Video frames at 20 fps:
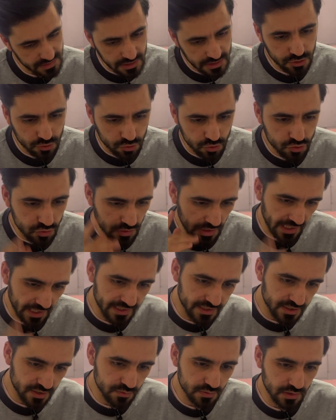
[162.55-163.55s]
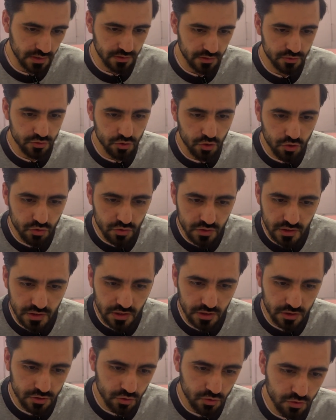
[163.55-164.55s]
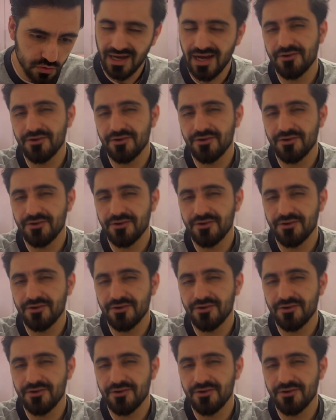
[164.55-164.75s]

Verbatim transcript: That's a good. rule. I agree with that. No running at all.